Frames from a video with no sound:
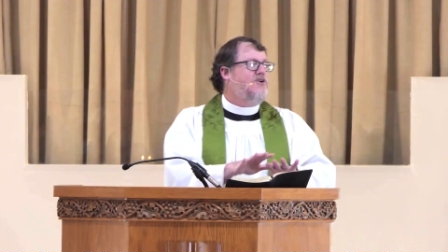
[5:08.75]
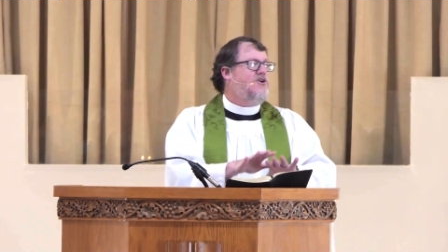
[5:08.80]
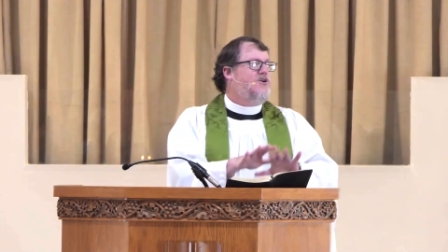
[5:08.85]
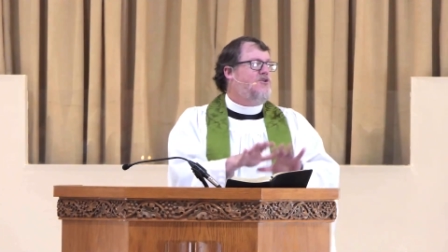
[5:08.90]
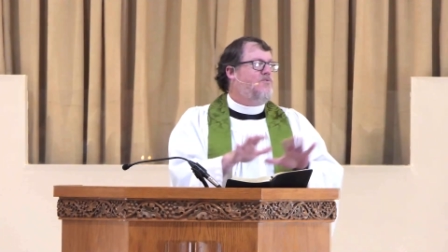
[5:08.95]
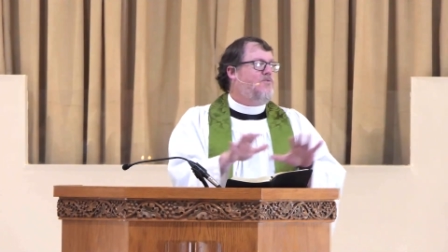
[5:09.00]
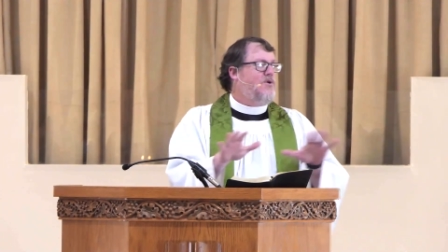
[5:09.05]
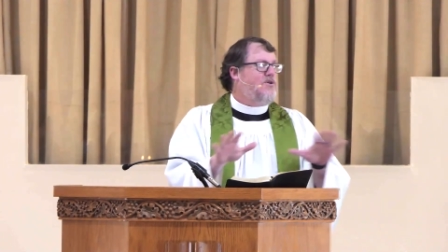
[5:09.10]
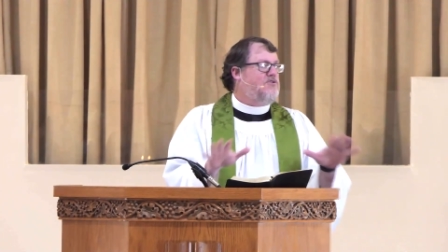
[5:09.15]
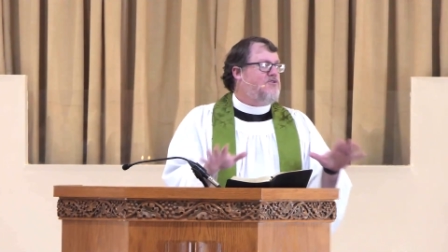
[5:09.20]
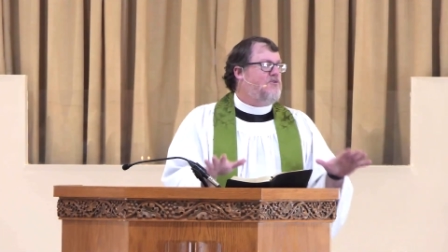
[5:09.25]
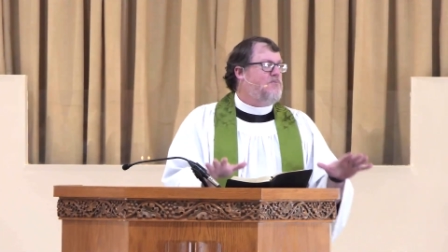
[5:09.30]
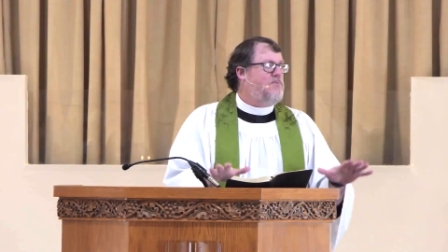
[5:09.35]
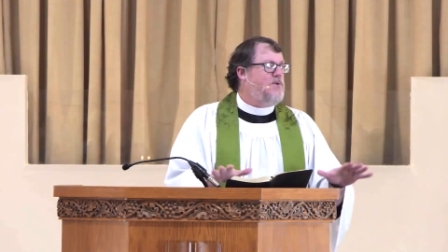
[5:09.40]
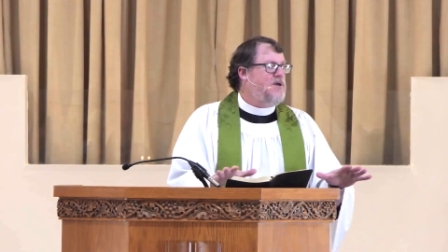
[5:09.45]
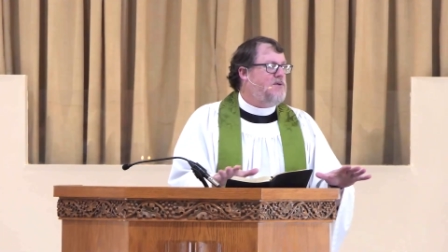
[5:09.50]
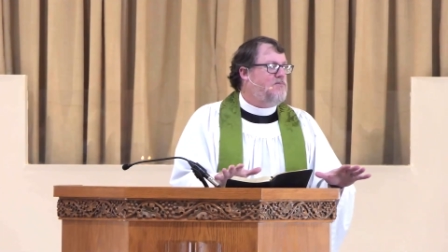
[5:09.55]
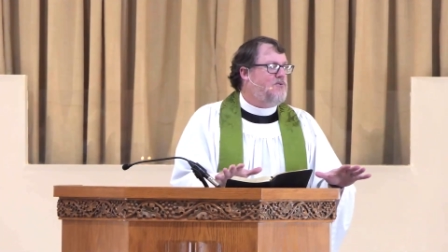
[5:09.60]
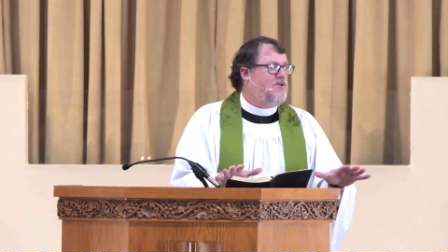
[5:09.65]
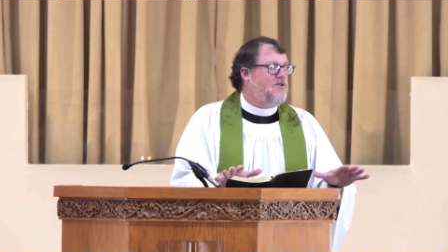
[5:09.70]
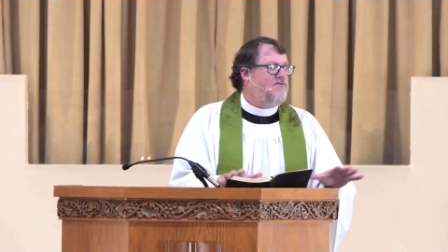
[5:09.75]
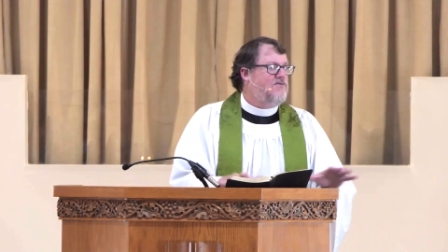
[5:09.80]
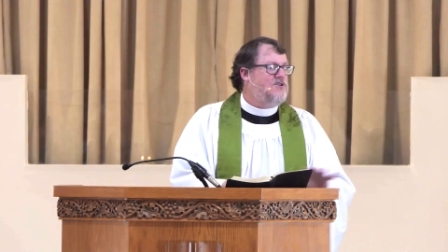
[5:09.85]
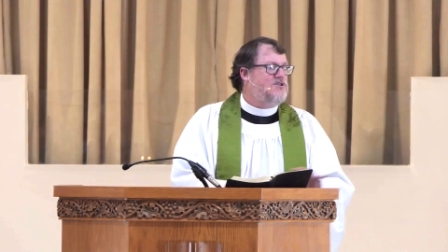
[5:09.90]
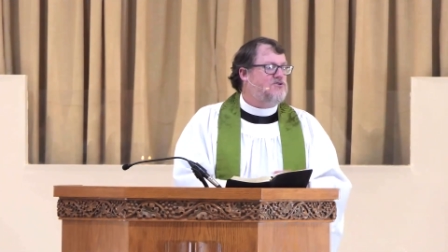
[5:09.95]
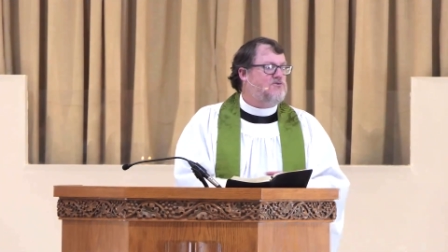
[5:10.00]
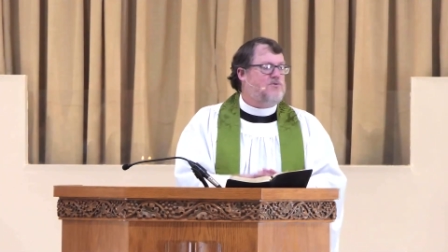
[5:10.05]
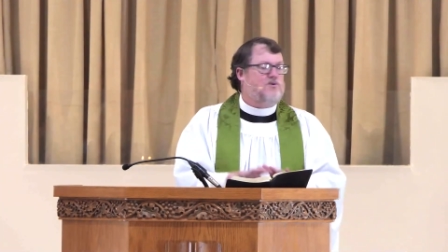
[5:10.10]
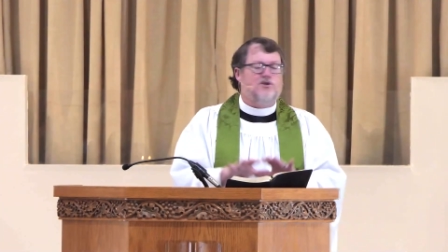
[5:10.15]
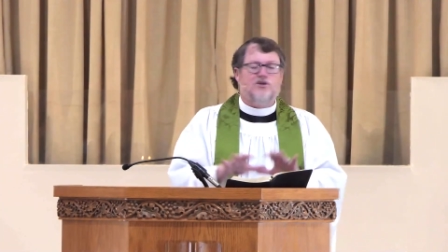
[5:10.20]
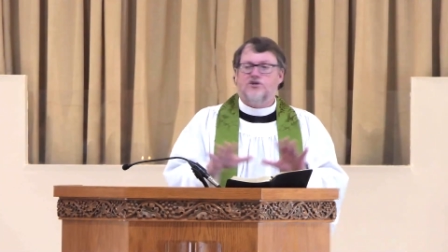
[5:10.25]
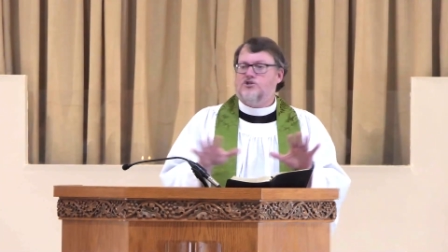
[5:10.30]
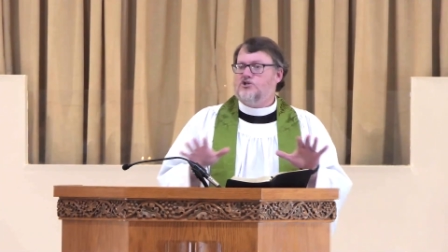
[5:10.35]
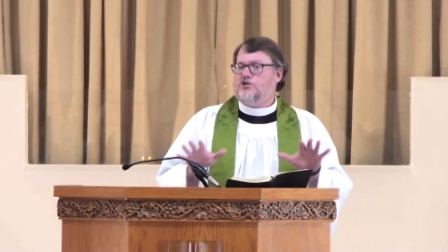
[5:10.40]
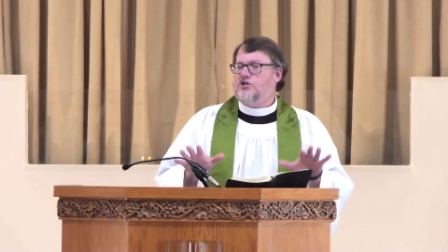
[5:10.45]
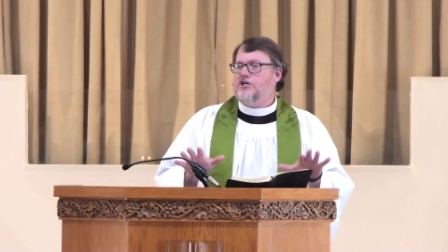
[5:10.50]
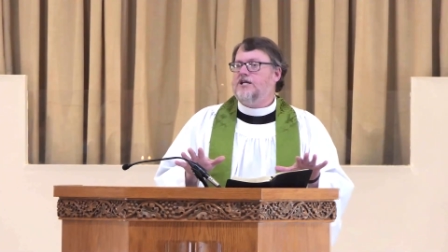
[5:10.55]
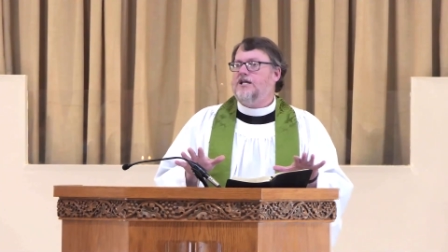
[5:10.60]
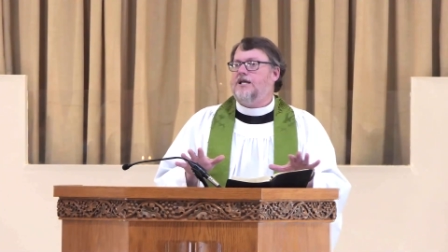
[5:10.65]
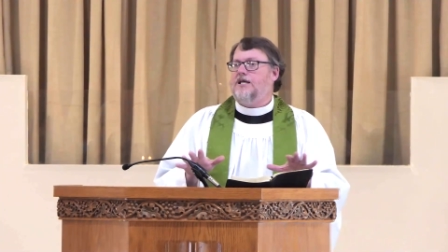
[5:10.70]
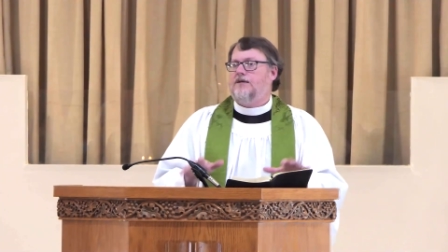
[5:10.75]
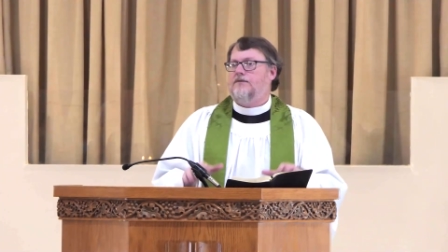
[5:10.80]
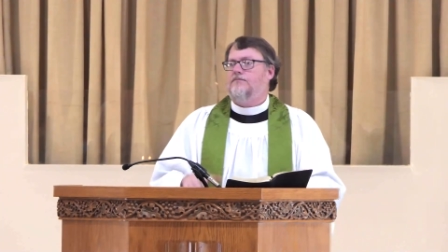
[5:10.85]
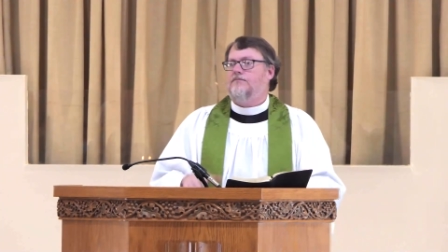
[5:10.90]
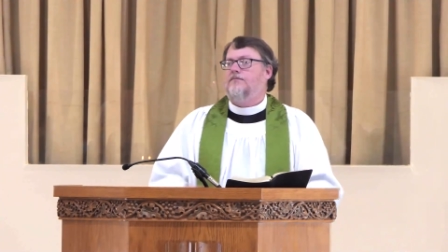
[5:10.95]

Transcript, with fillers: with the people of Israel, a treaty.